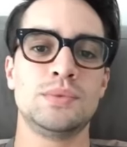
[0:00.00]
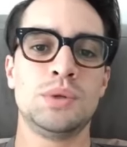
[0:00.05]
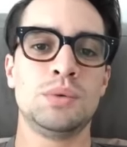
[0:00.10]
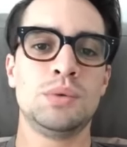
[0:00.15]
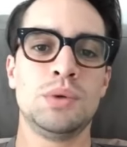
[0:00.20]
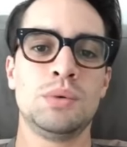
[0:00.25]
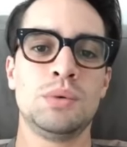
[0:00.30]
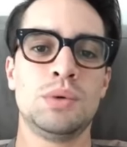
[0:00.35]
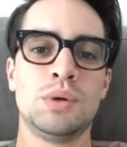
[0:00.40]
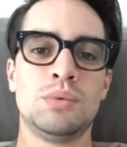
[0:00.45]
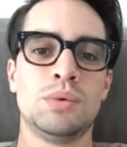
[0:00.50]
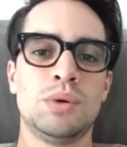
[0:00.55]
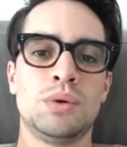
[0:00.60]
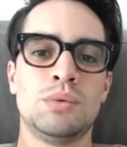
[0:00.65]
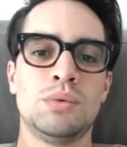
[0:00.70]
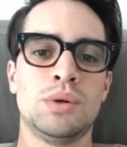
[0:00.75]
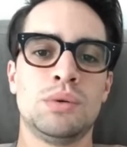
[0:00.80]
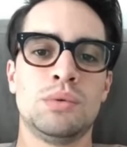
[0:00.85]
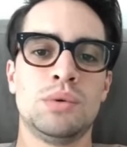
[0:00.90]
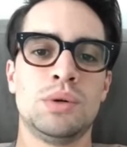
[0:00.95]
Whoa, whoa, whoa, whoa,
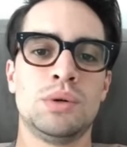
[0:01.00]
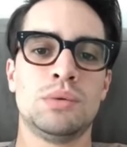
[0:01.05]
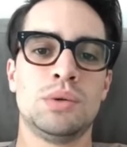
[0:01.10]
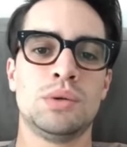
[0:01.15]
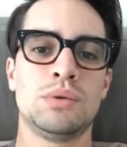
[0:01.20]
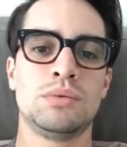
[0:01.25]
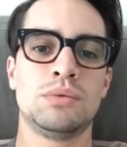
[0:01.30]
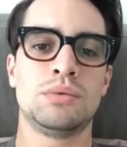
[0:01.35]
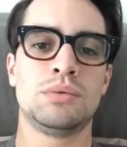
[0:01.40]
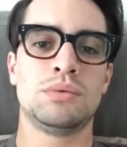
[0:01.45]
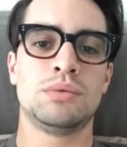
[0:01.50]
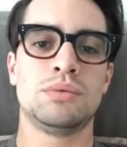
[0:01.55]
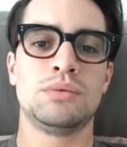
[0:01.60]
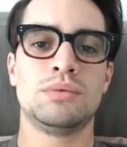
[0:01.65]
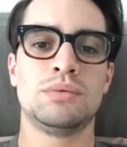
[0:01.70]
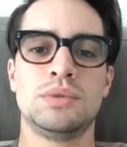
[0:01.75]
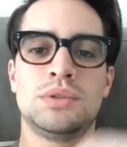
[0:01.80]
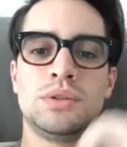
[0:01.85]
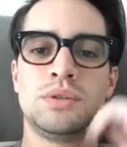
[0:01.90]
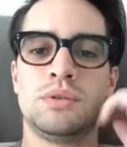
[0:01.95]
whoa, whoa, whoa!
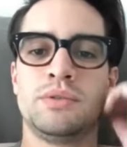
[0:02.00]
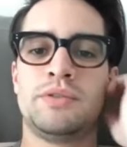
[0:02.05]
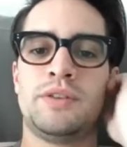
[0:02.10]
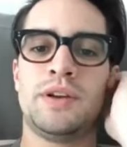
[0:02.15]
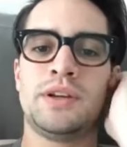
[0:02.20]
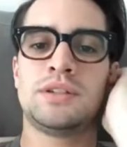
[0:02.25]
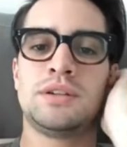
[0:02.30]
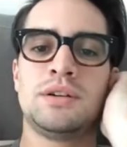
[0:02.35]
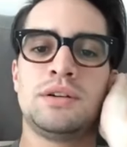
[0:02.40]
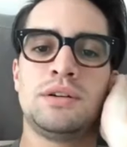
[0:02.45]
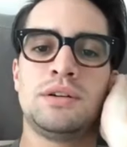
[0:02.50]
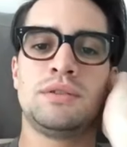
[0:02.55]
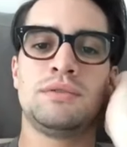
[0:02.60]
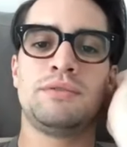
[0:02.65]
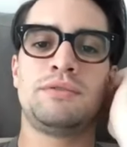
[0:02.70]
I was going faster.